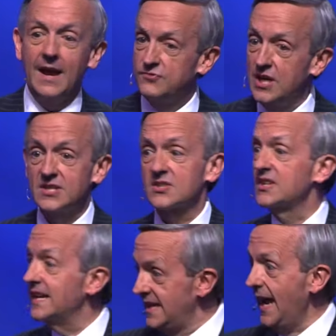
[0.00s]
If Jesus
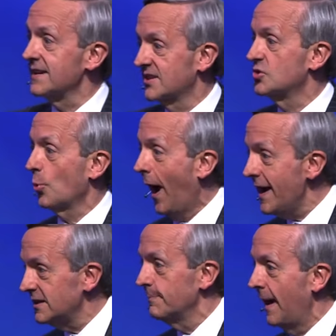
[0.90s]
said, yes, it's
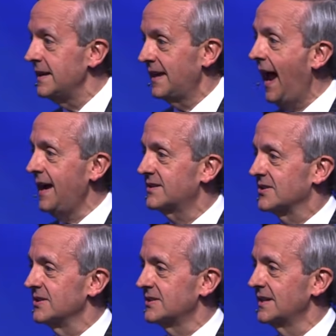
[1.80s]
right to pay
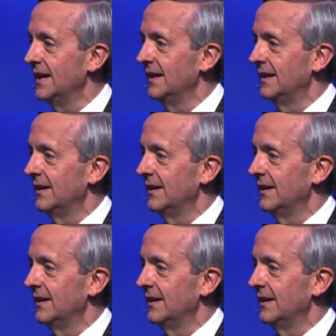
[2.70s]
taxes,